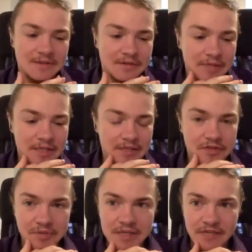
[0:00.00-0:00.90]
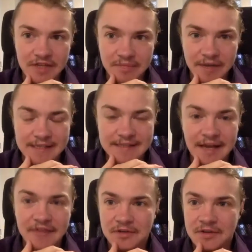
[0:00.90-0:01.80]
I mean, if you believe in past
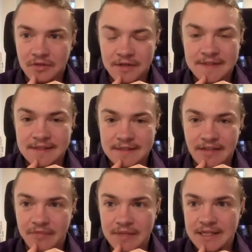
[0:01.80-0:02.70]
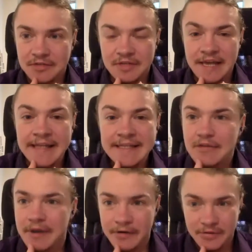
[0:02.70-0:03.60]
lives or if your ancestors have been literally
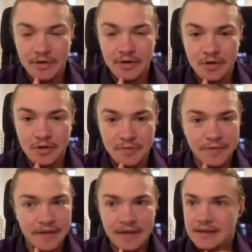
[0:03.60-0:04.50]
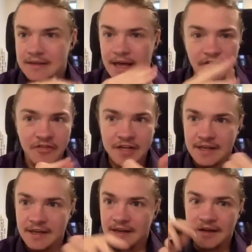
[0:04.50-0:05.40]
anywhere on the globe, in
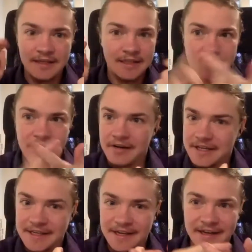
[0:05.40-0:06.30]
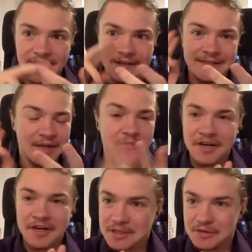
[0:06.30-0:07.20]
Africa, in America,
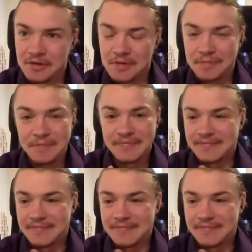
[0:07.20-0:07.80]
somewhere in Europe,